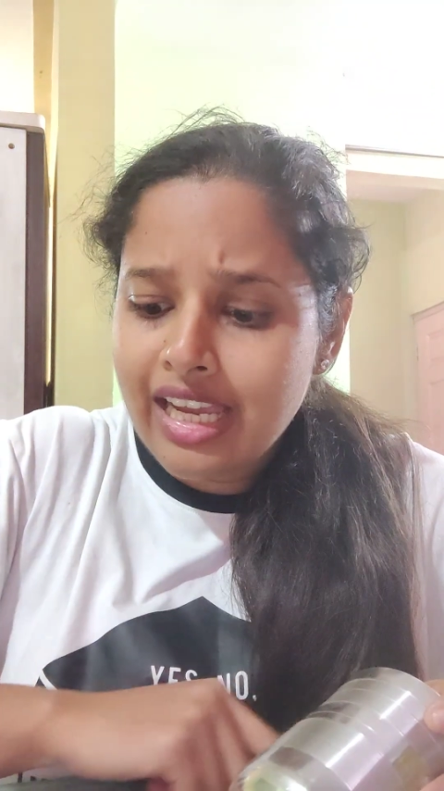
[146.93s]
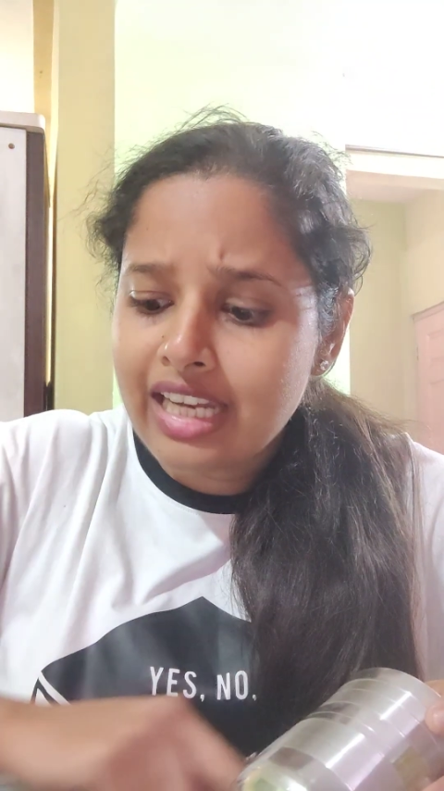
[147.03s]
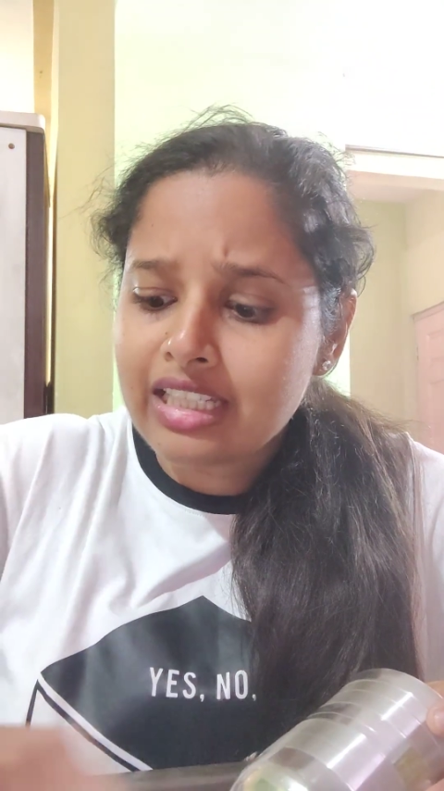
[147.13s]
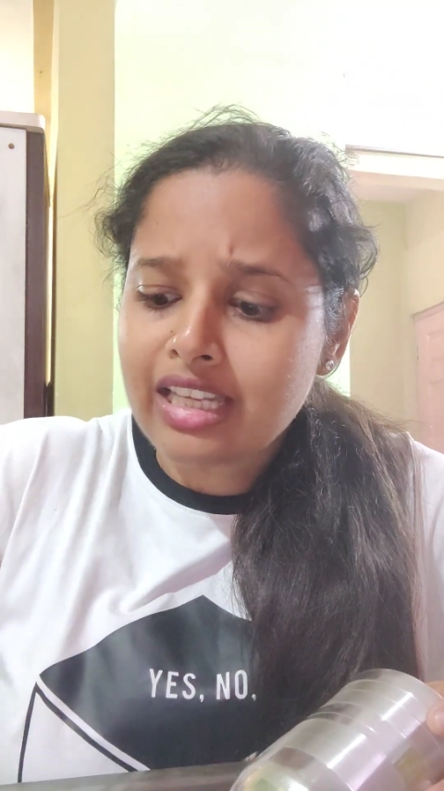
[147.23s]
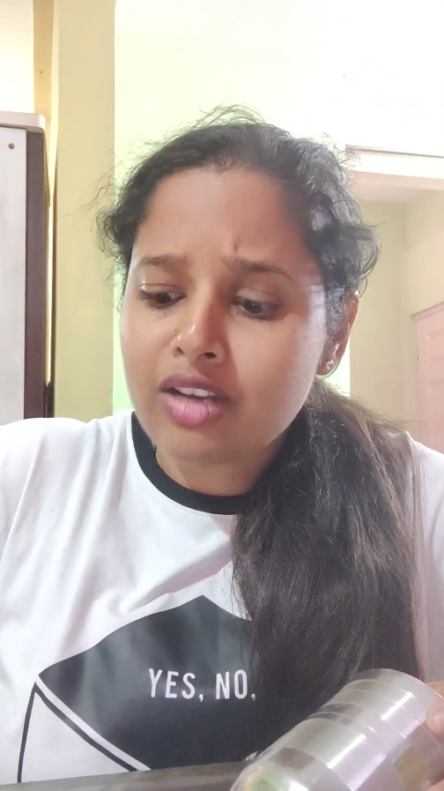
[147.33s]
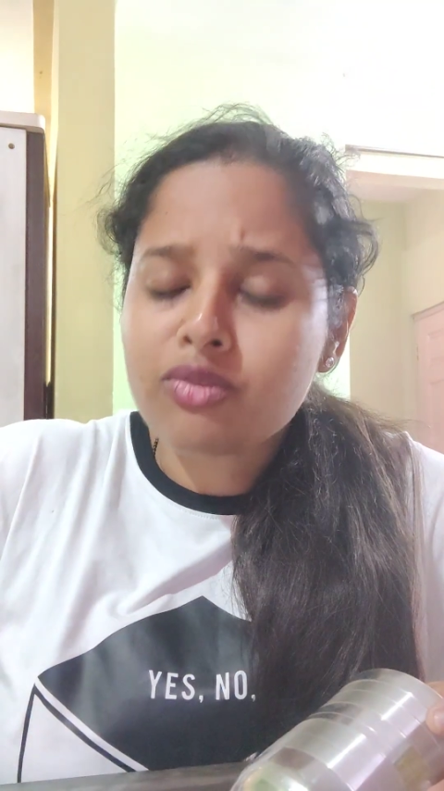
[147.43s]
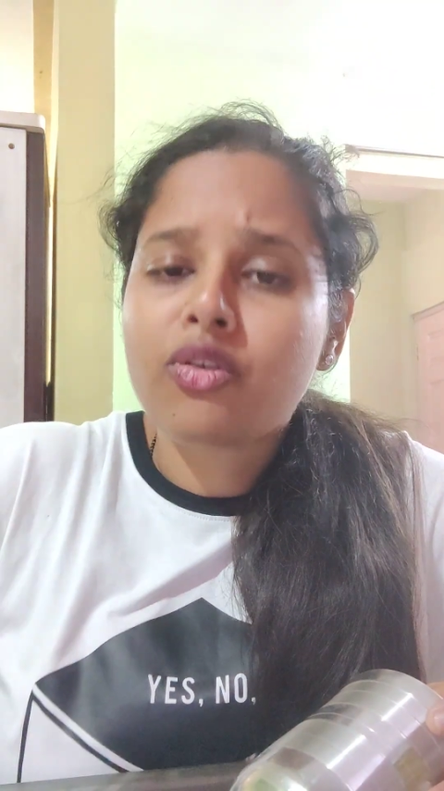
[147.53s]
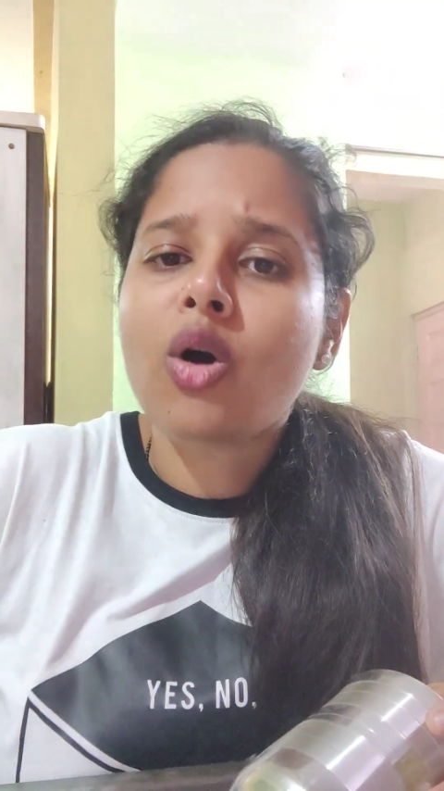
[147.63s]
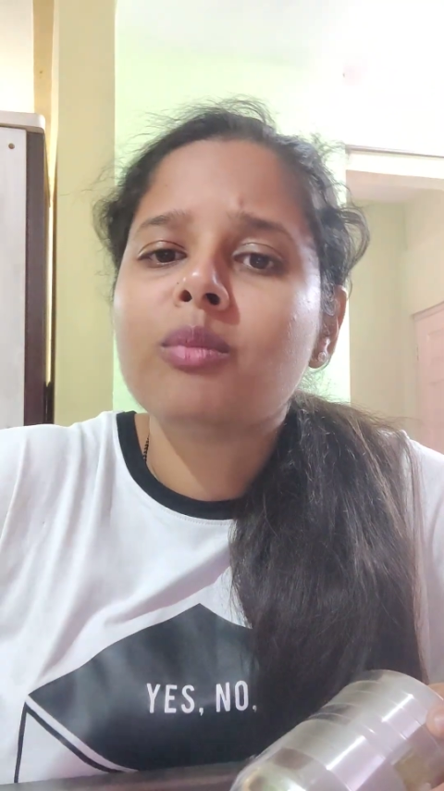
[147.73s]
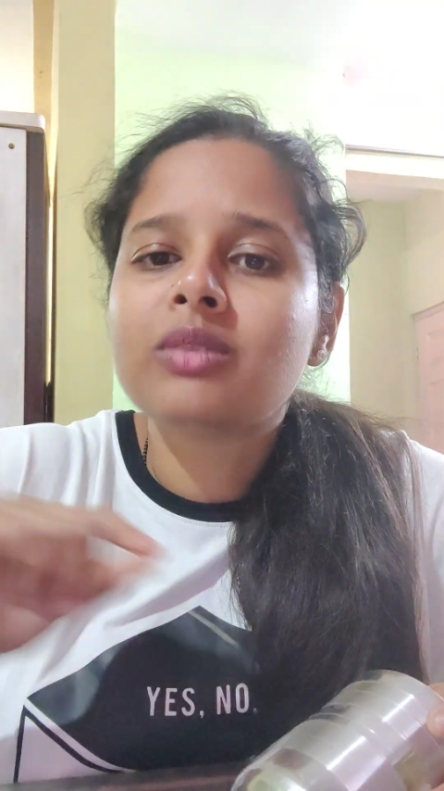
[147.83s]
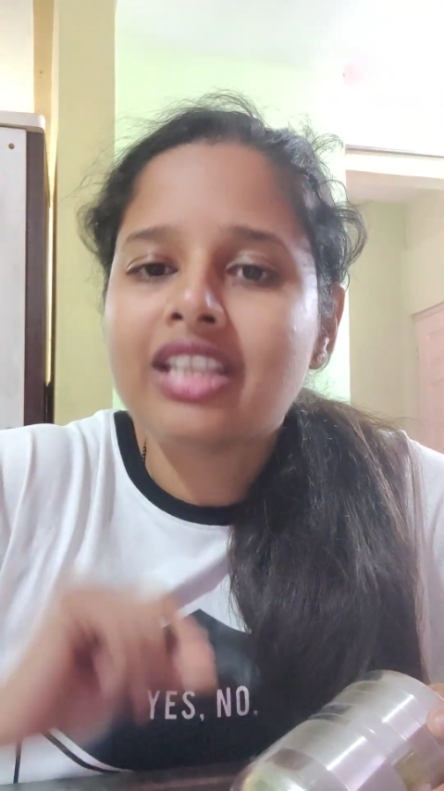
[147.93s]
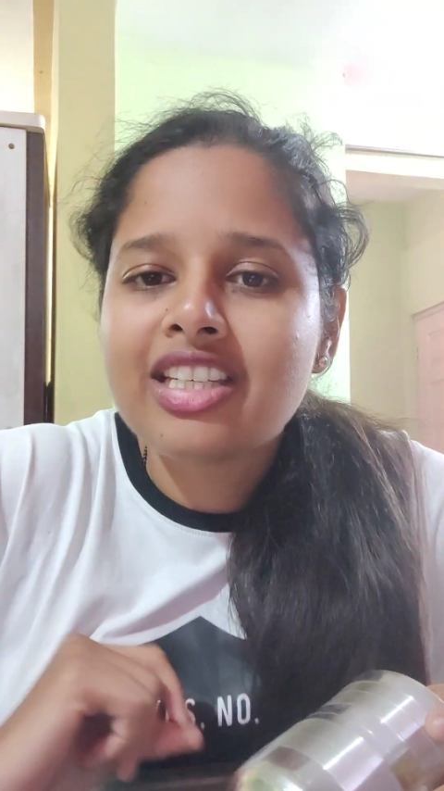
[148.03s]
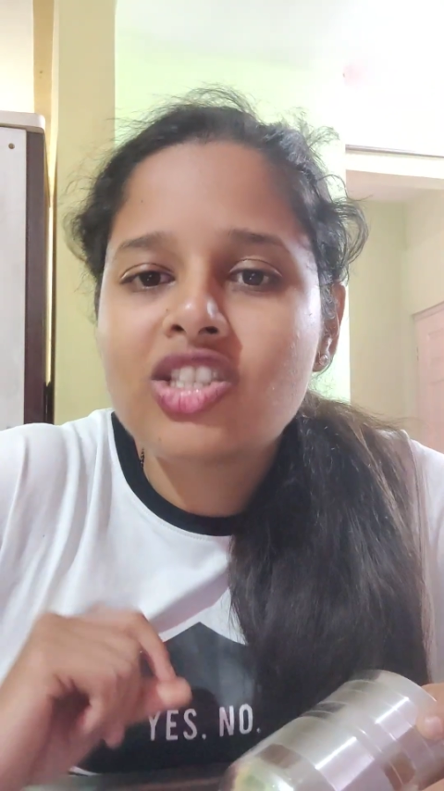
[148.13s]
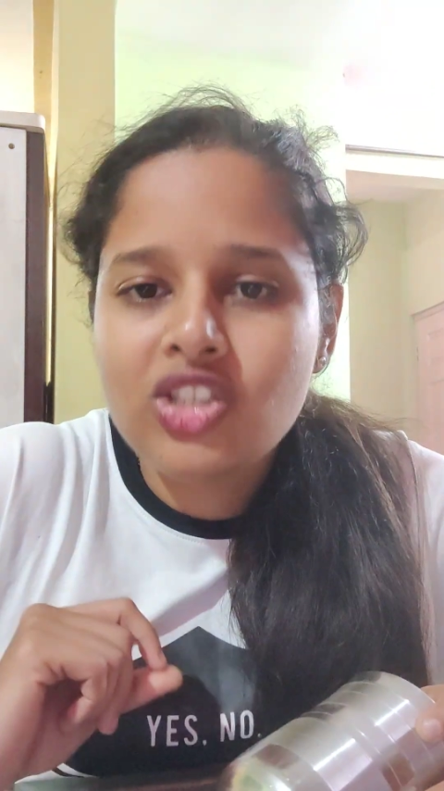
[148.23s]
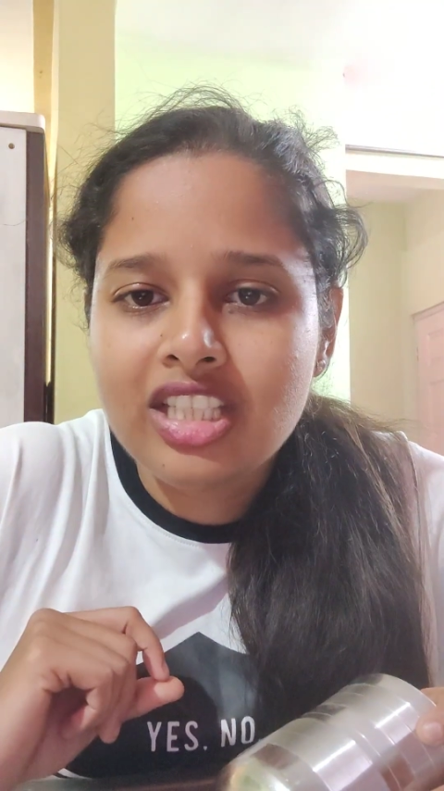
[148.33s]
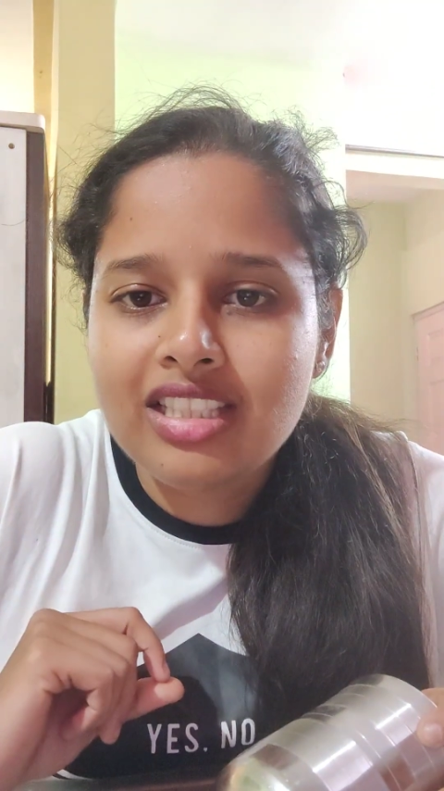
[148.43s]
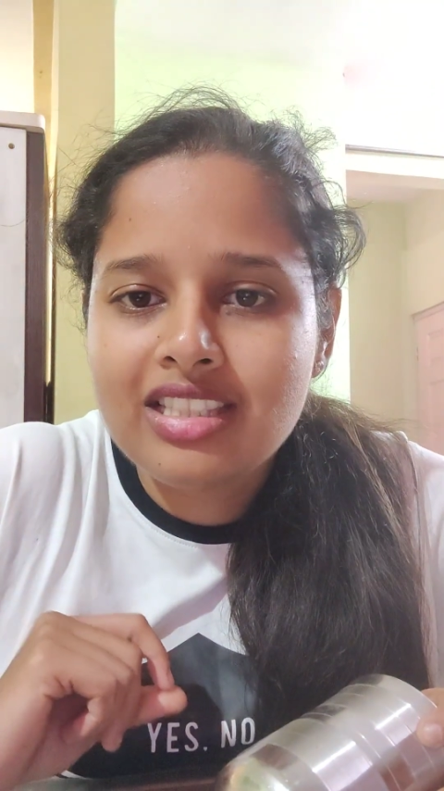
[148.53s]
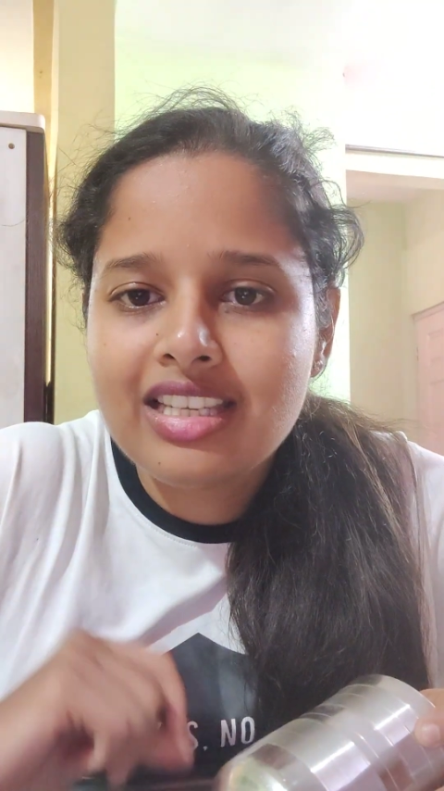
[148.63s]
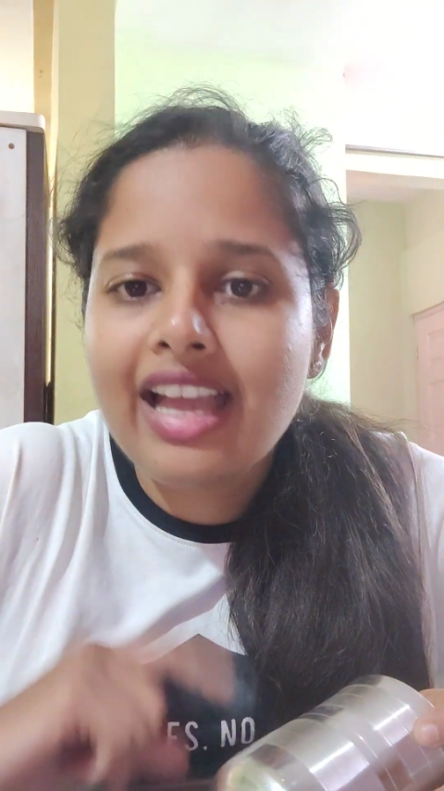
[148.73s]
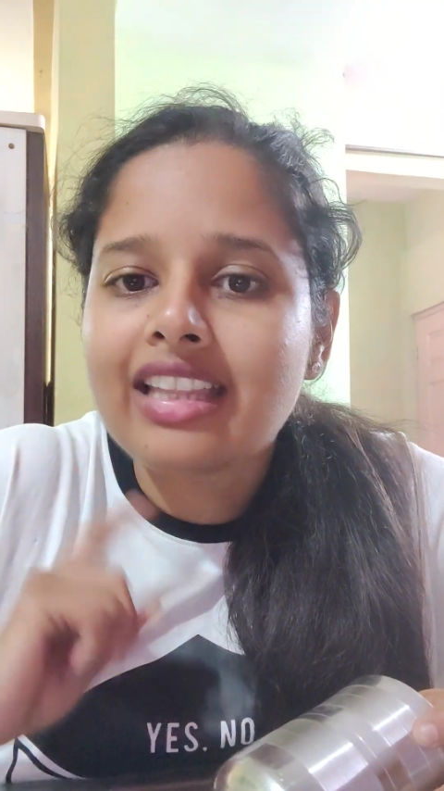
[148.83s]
it can form thin sheets,